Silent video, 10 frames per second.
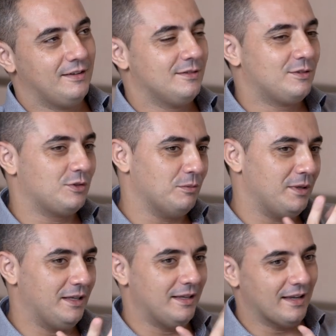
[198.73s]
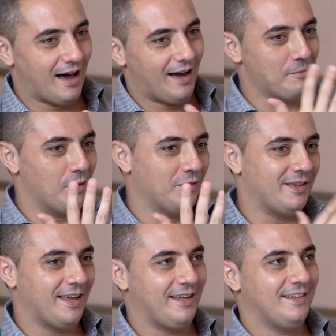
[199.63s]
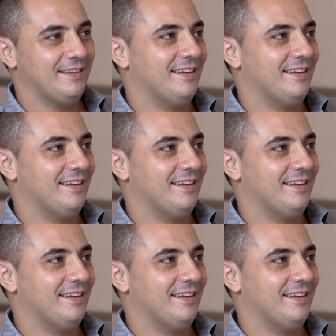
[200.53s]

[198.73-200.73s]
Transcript: semi-high mountain,